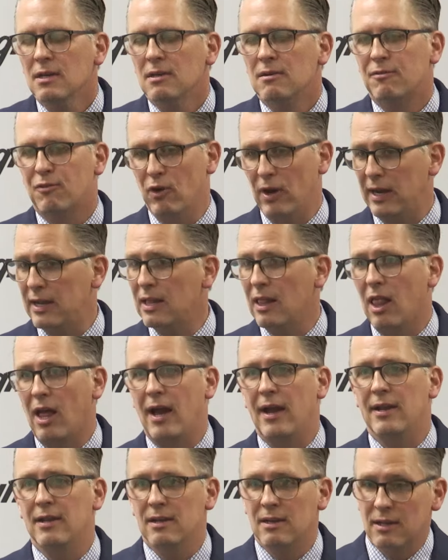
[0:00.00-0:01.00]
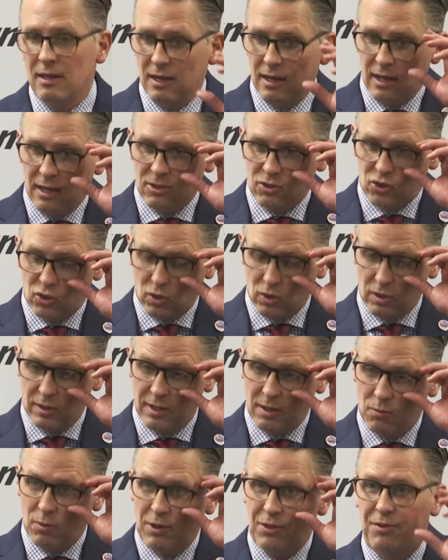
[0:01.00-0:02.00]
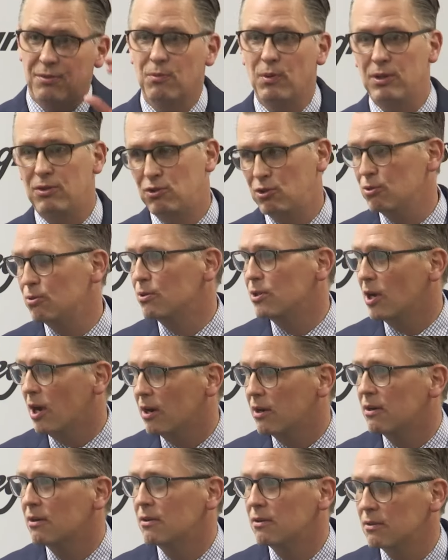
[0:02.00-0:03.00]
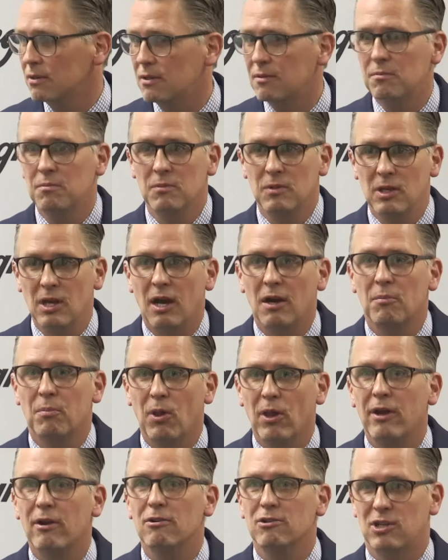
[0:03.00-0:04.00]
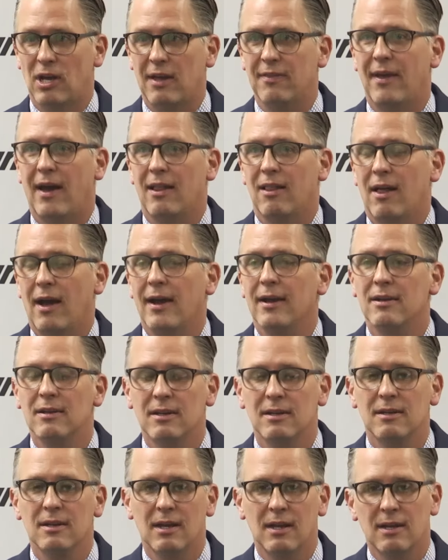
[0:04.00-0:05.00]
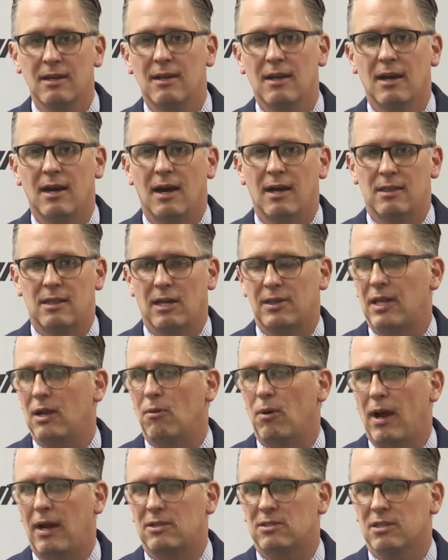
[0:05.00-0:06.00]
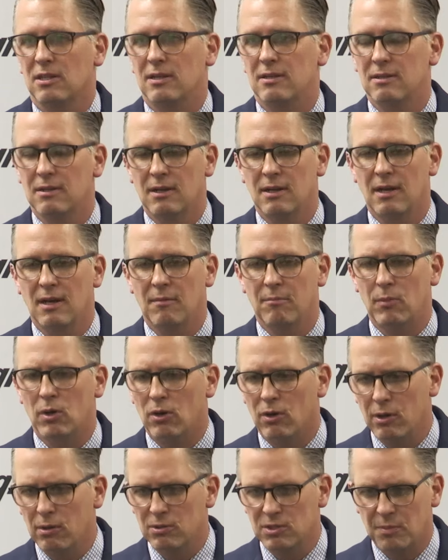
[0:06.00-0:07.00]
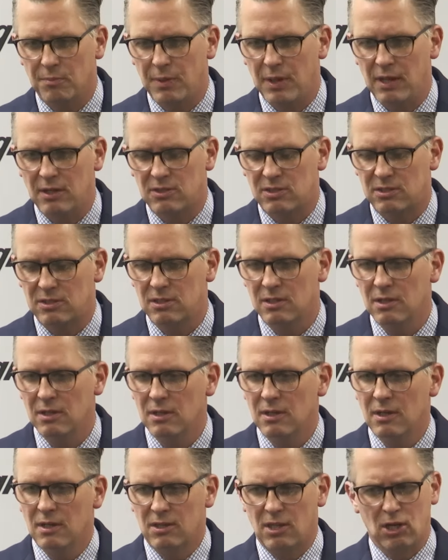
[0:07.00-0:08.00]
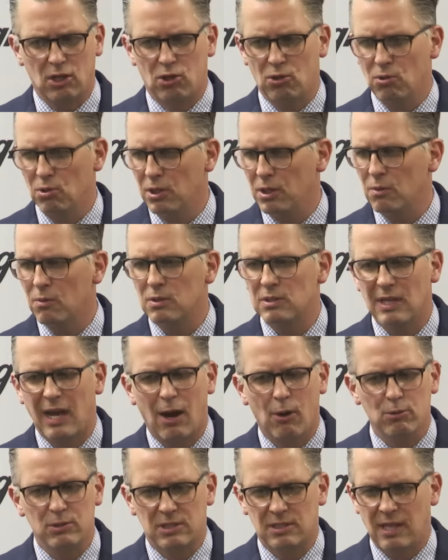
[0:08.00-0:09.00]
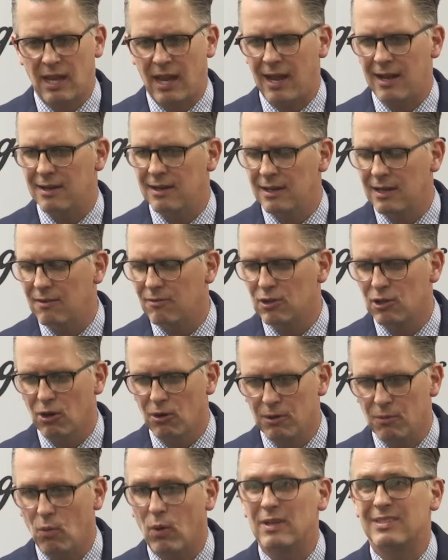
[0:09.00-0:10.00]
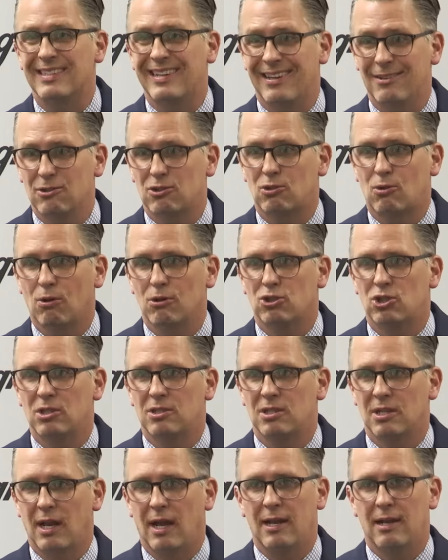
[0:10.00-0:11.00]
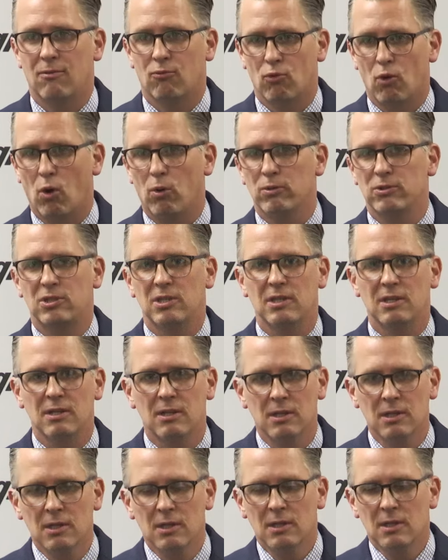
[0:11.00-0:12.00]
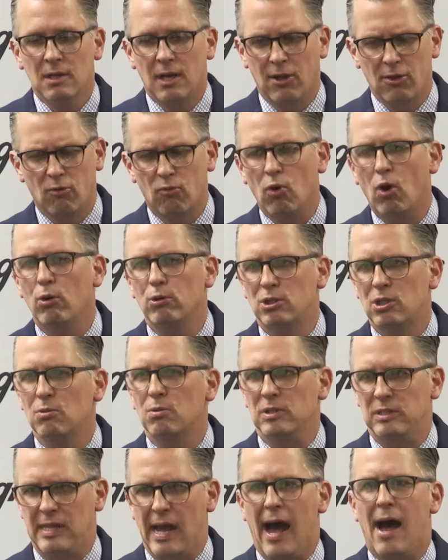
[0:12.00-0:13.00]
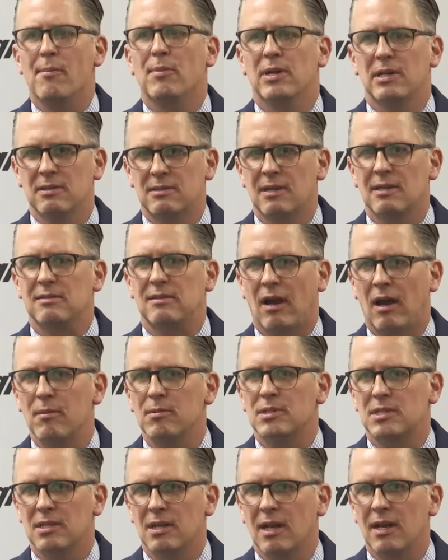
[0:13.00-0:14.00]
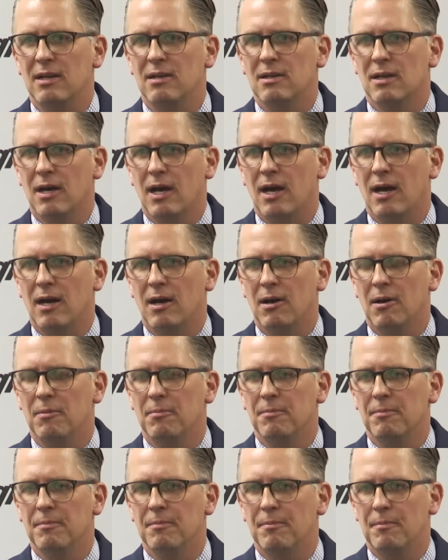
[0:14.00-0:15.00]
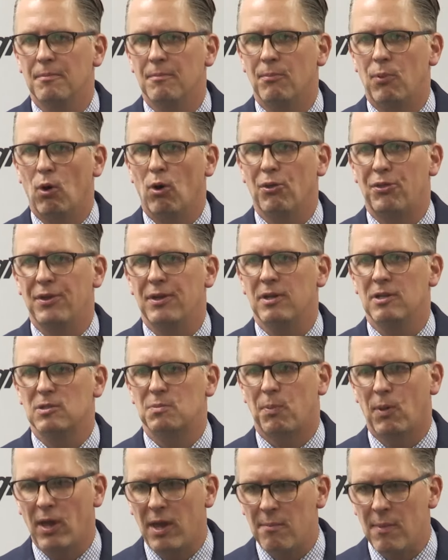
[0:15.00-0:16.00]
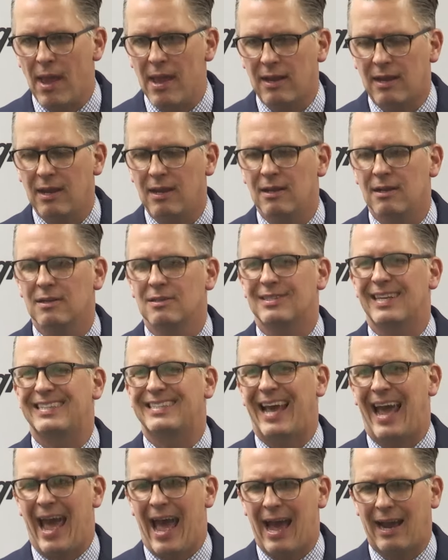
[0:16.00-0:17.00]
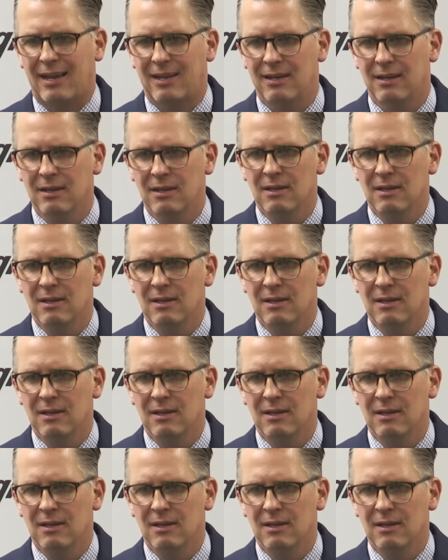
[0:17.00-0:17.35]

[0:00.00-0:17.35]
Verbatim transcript: for any line, and, certainly with, with two young young players on that line. And, and uh, I thought they were excellent. Uh, Murray was a beast. thought Cooley was outstanding, even though he wasn't on the score sheet tonight. And Rosie, I thought Rosie was dominant at times tonight. Um, both in his playmaking, his attack,